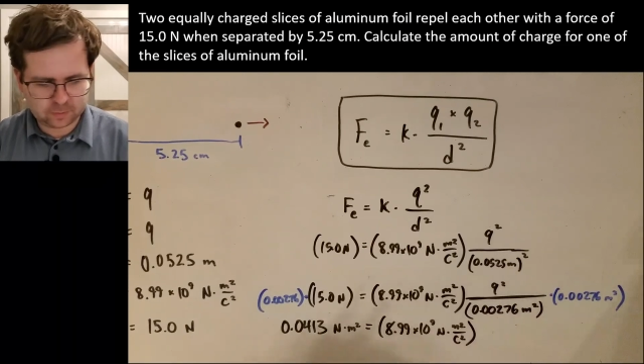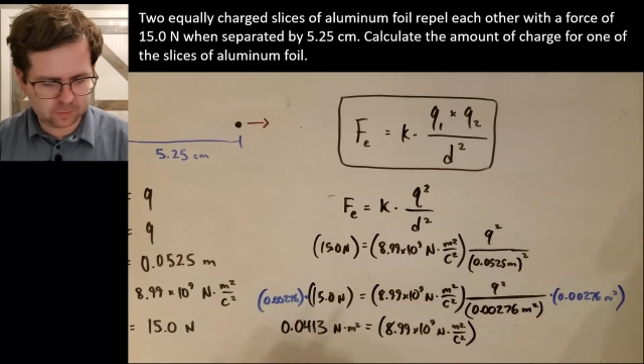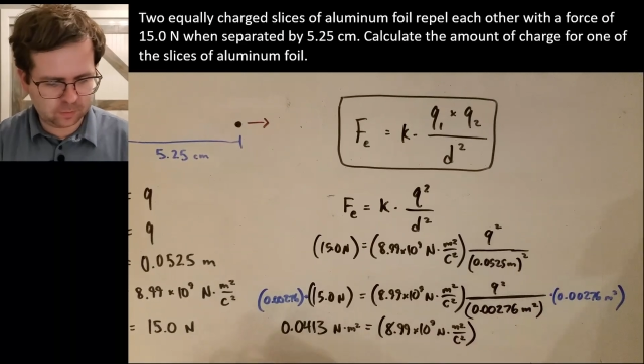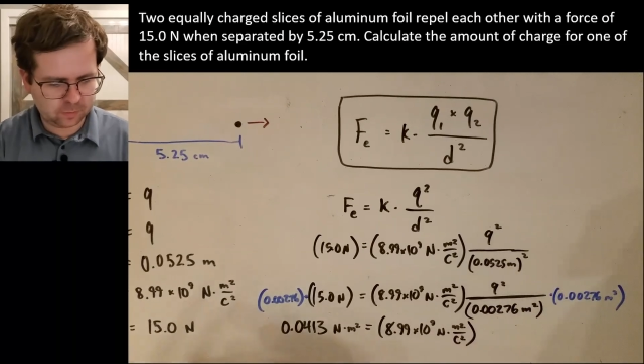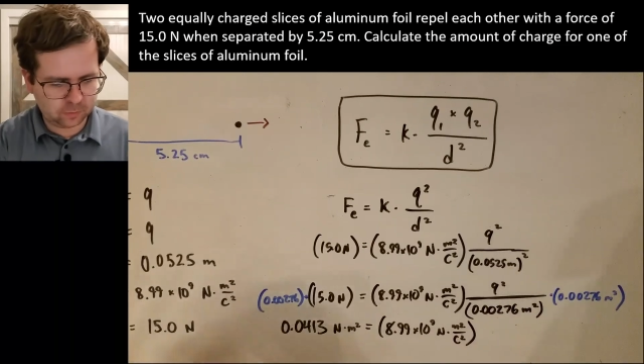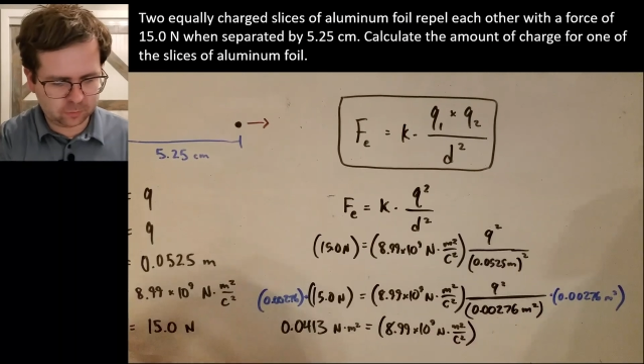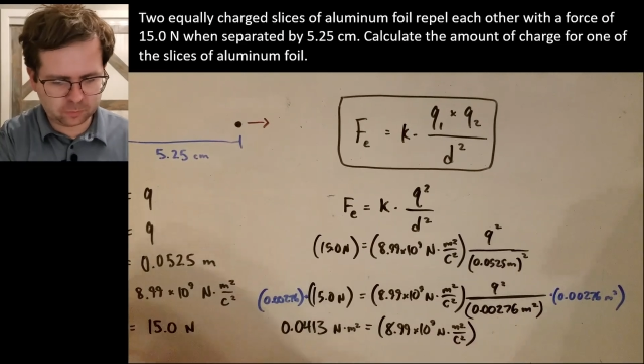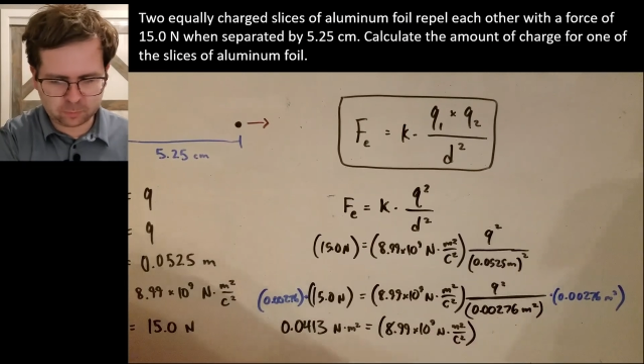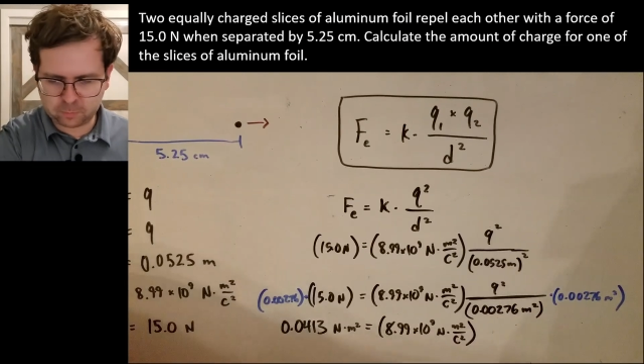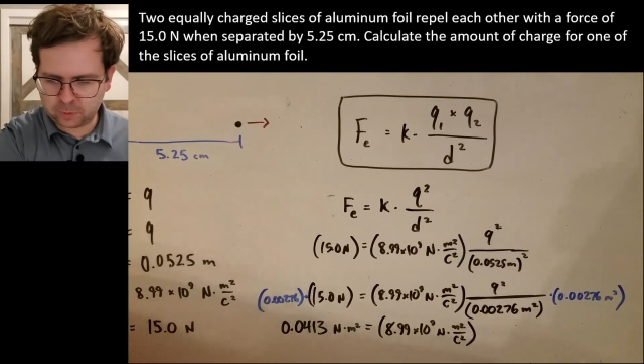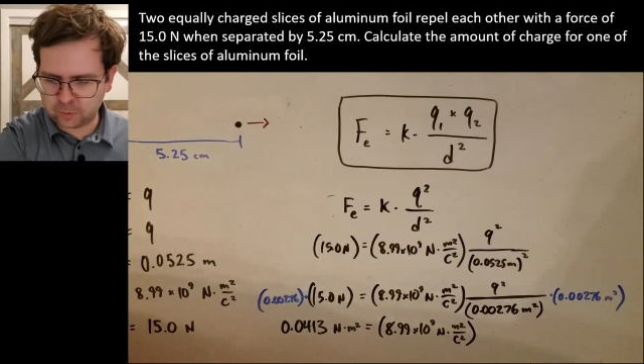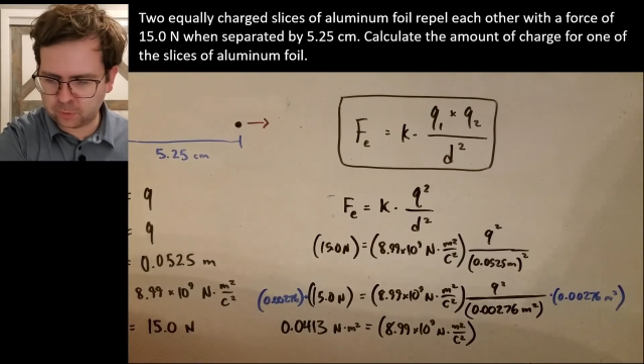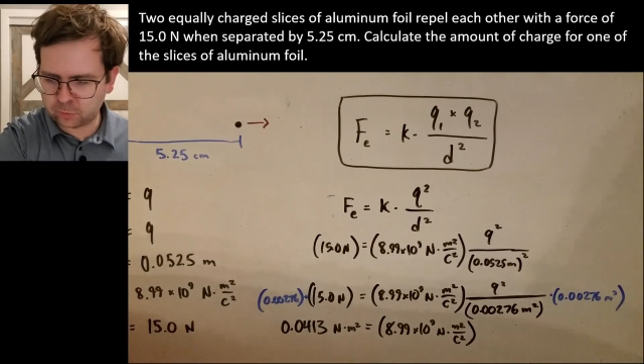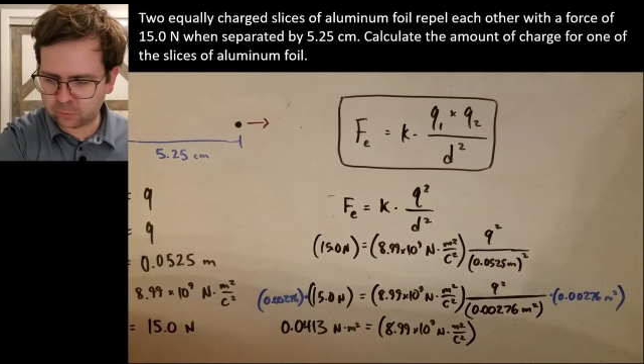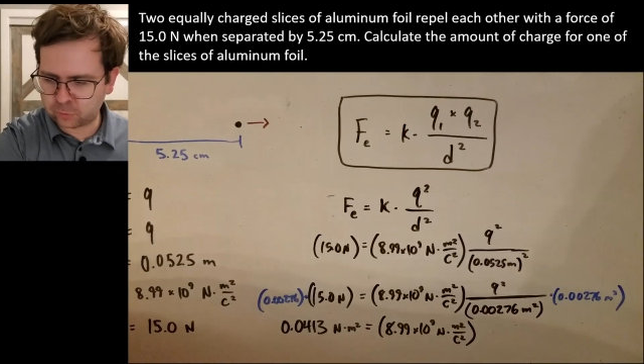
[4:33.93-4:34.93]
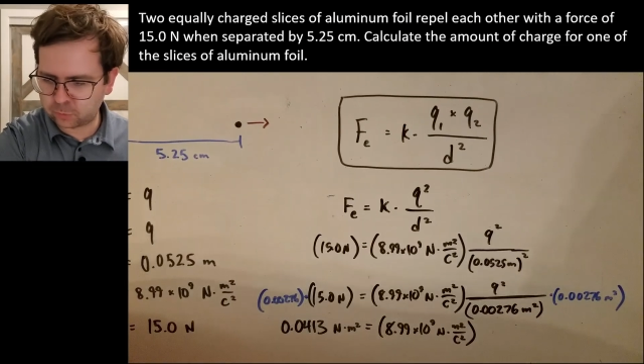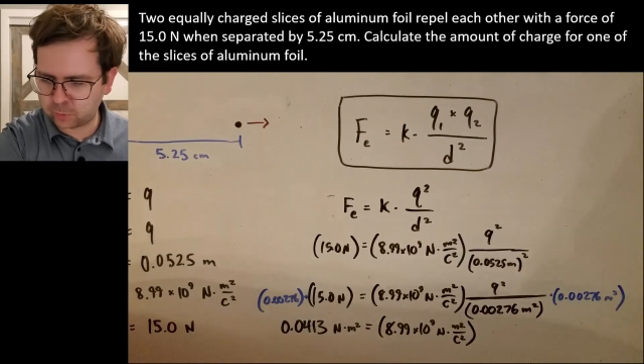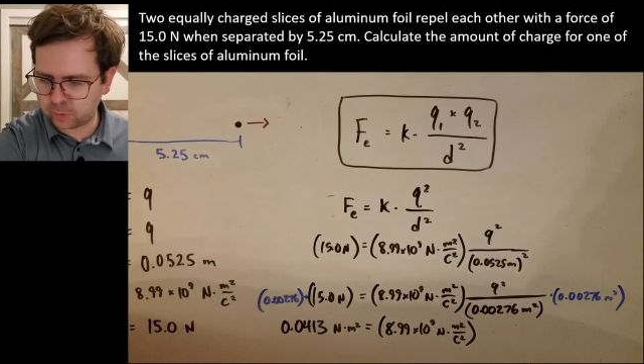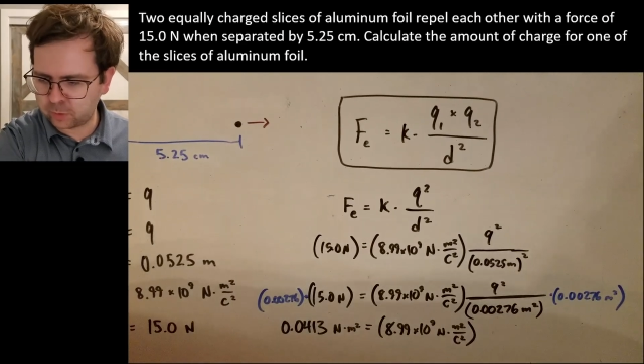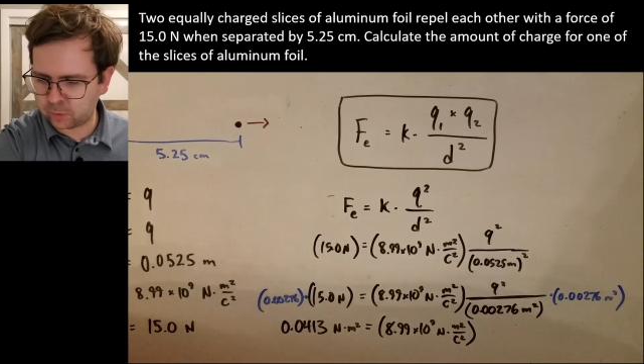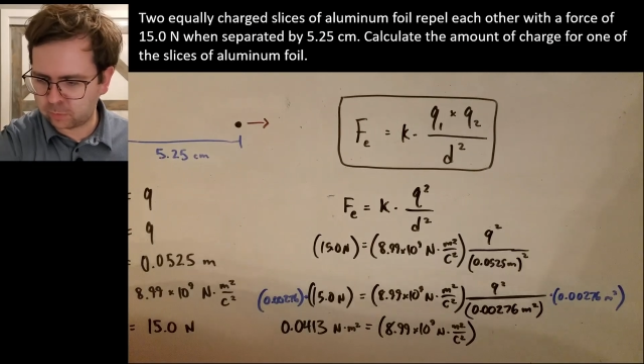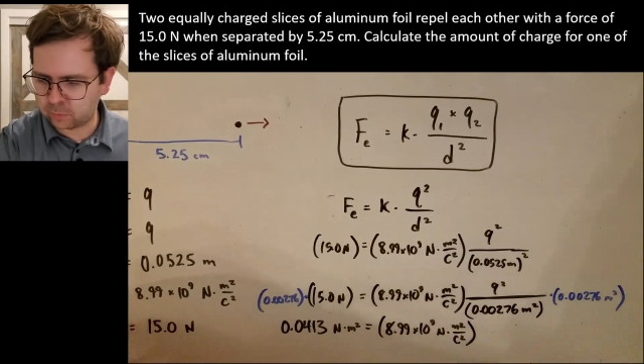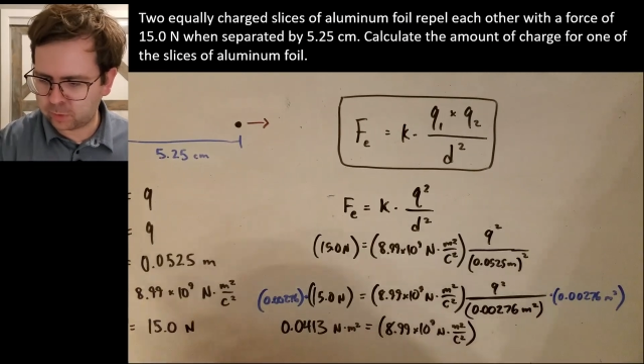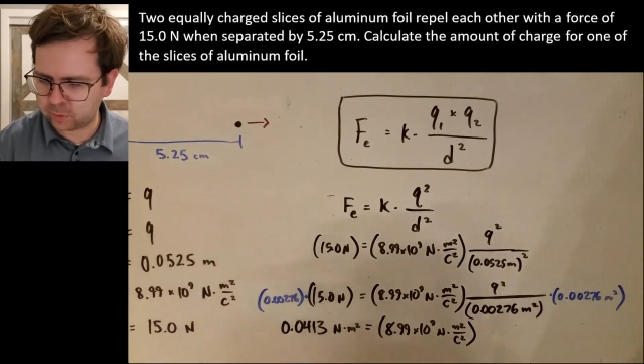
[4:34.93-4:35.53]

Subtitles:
this meter squared over